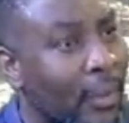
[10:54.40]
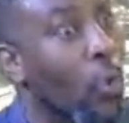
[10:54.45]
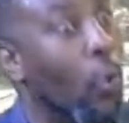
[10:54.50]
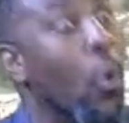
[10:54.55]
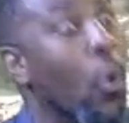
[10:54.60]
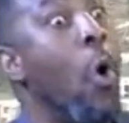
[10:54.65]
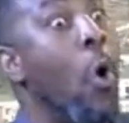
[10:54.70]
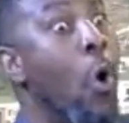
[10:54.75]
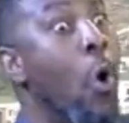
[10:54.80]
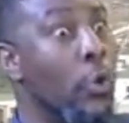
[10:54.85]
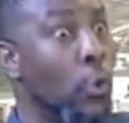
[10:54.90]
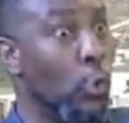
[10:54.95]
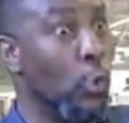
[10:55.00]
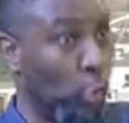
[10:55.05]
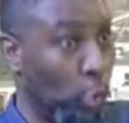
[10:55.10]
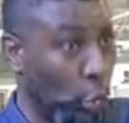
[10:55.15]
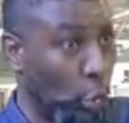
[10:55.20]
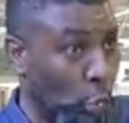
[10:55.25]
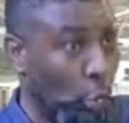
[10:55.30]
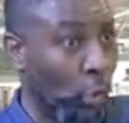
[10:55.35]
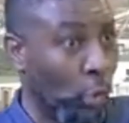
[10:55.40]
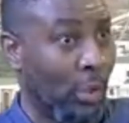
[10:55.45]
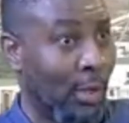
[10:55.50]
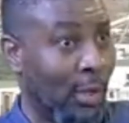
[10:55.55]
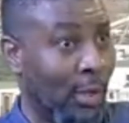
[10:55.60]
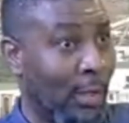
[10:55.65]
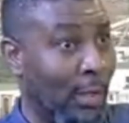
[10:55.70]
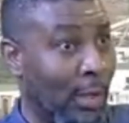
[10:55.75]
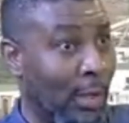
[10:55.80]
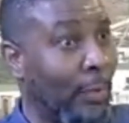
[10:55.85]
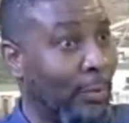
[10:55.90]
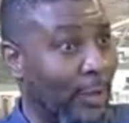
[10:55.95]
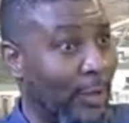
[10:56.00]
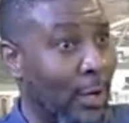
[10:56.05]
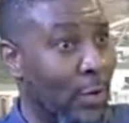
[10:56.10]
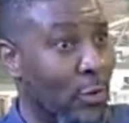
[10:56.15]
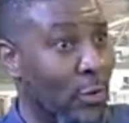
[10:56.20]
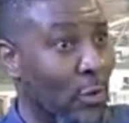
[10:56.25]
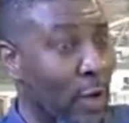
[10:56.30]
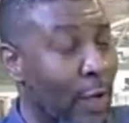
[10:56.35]
Oh, you do. I'm
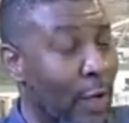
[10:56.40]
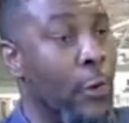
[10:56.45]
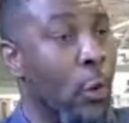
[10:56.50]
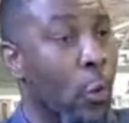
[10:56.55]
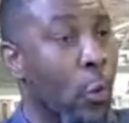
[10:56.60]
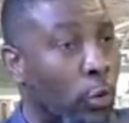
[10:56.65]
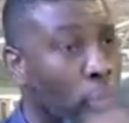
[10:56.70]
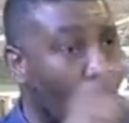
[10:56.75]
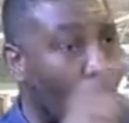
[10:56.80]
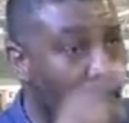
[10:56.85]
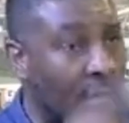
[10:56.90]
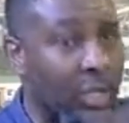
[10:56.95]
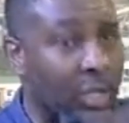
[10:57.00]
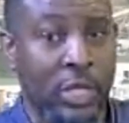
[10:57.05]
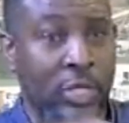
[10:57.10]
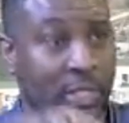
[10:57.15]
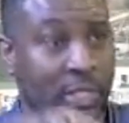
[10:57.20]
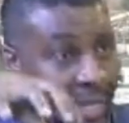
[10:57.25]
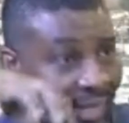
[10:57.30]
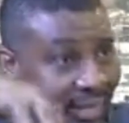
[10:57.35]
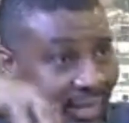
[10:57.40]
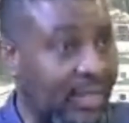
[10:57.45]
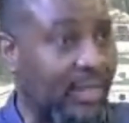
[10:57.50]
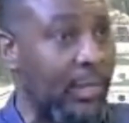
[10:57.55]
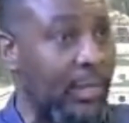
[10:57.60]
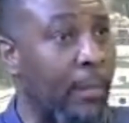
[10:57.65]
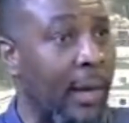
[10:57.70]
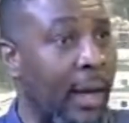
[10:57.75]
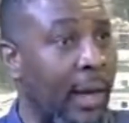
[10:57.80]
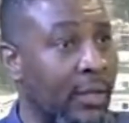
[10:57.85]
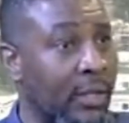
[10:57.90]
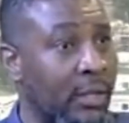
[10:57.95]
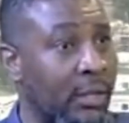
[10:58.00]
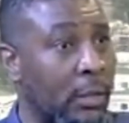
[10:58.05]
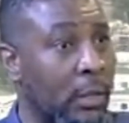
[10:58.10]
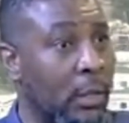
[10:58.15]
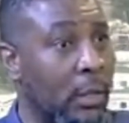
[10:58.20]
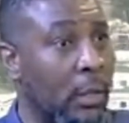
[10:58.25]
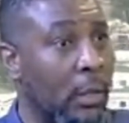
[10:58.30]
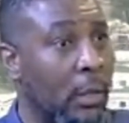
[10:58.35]
telling you, if you want to make changes in a system like this,
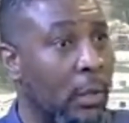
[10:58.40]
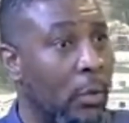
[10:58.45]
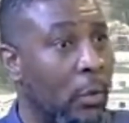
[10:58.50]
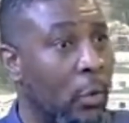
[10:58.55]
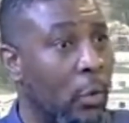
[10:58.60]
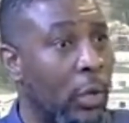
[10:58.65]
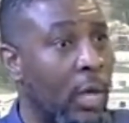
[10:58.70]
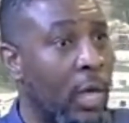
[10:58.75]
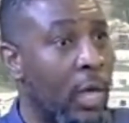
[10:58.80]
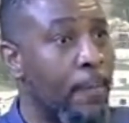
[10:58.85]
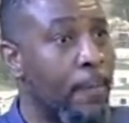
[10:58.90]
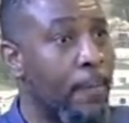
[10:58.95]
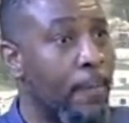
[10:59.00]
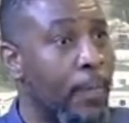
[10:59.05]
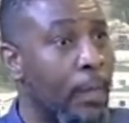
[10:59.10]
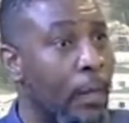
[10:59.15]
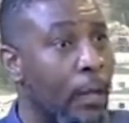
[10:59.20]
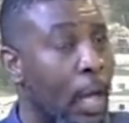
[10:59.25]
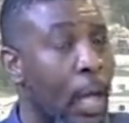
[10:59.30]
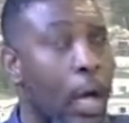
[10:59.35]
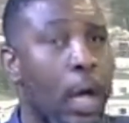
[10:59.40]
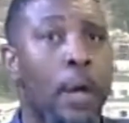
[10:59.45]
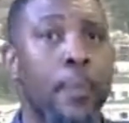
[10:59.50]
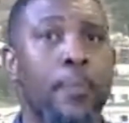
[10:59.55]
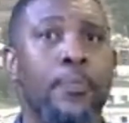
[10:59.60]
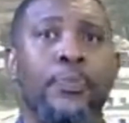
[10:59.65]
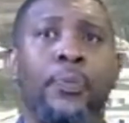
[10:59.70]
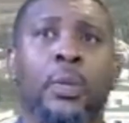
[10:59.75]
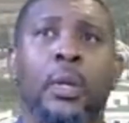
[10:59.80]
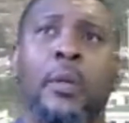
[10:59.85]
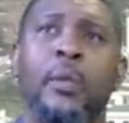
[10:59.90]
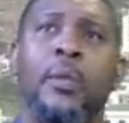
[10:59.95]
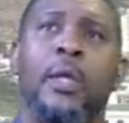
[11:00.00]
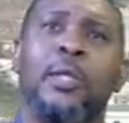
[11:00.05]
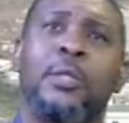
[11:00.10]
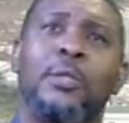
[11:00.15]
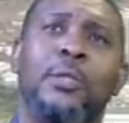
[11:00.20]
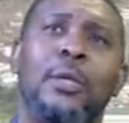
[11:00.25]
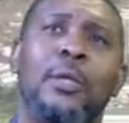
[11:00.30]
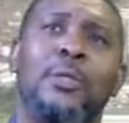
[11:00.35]
okay,
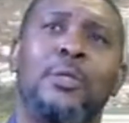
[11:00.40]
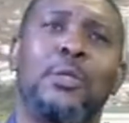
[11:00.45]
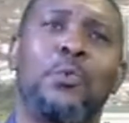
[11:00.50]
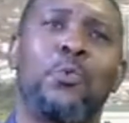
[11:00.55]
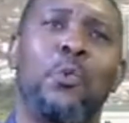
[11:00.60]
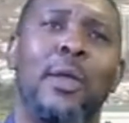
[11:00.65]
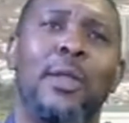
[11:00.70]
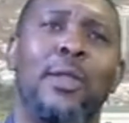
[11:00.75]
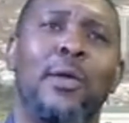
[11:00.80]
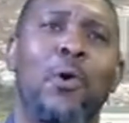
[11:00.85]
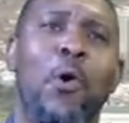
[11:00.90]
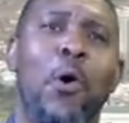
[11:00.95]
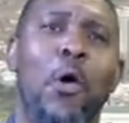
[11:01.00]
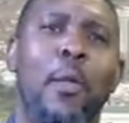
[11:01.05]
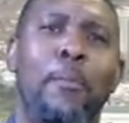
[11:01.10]
there's this word that they call